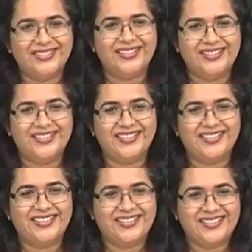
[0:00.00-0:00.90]

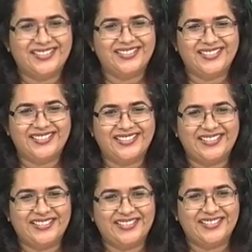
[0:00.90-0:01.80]

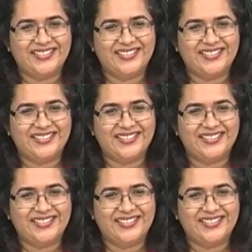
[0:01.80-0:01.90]
(no one is talking)